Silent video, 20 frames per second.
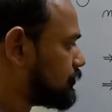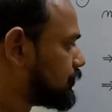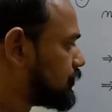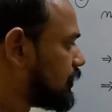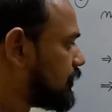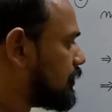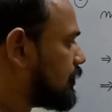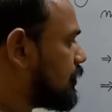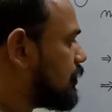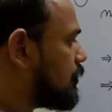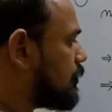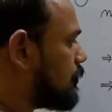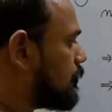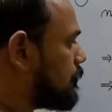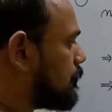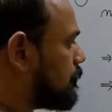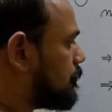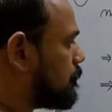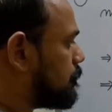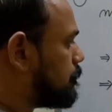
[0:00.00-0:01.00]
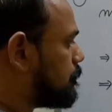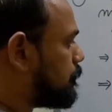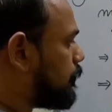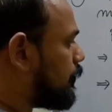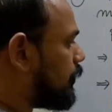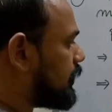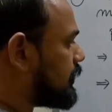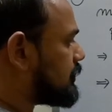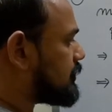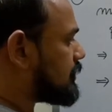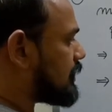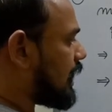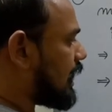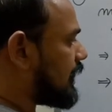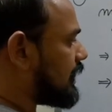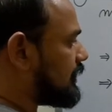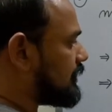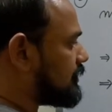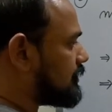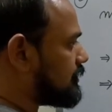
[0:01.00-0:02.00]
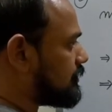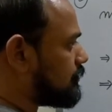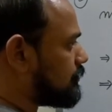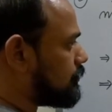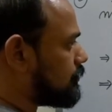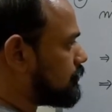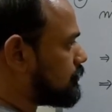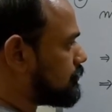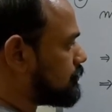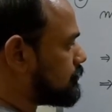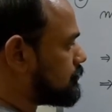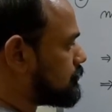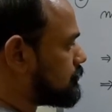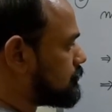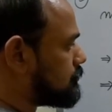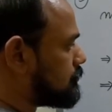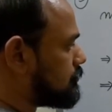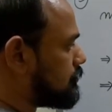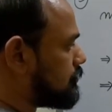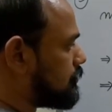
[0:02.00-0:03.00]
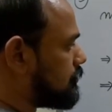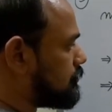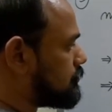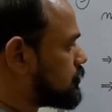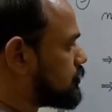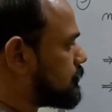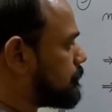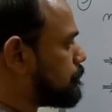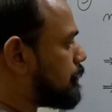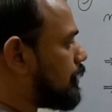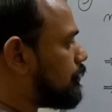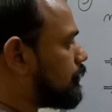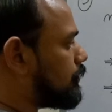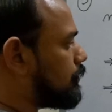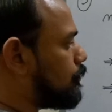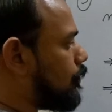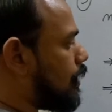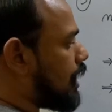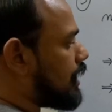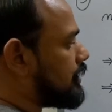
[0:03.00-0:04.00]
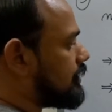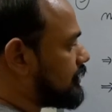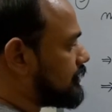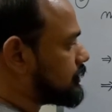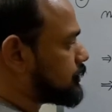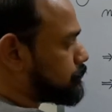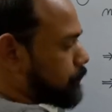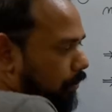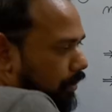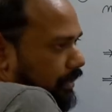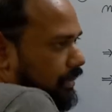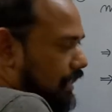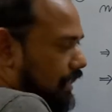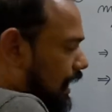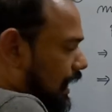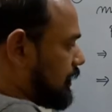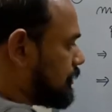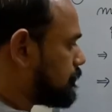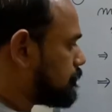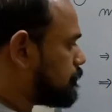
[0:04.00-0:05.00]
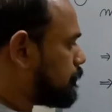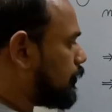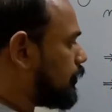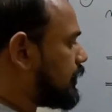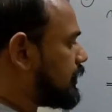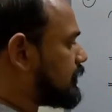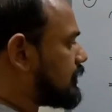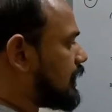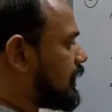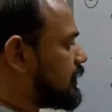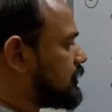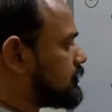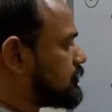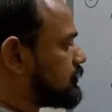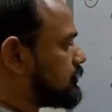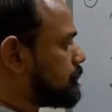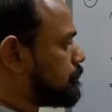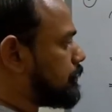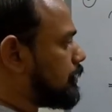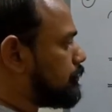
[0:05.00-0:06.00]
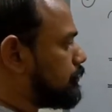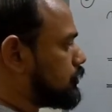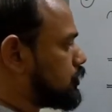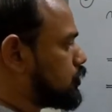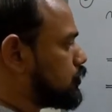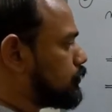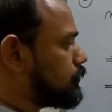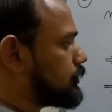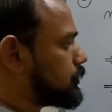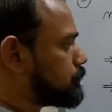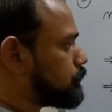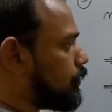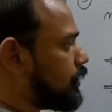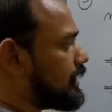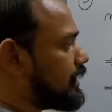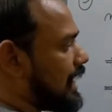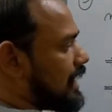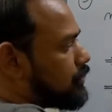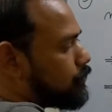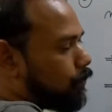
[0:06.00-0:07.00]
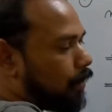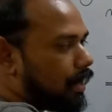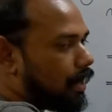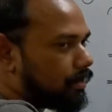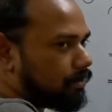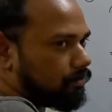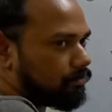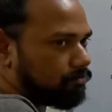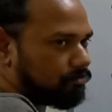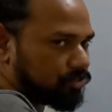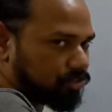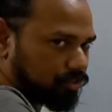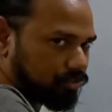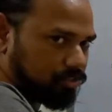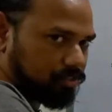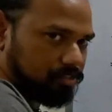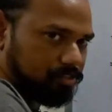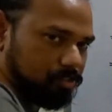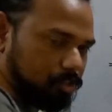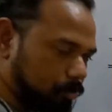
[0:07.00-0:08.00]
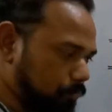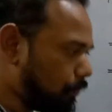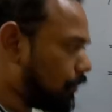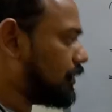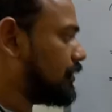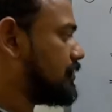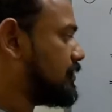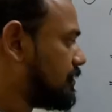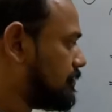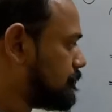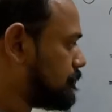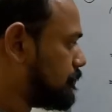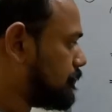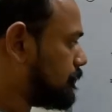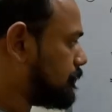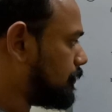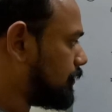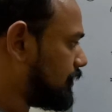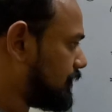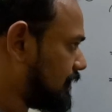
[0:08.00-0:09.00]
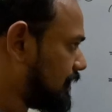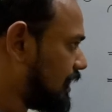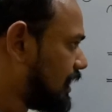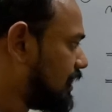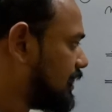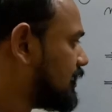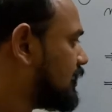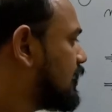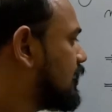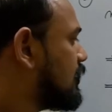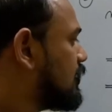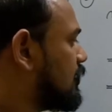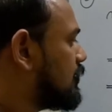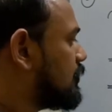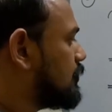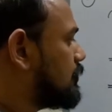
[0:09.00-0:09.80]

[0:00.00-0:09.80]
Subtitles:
You see, 0.9 to the power 1 is 0.9. 0.9 to the power 2 is 0.81, which is smaller than 0.9.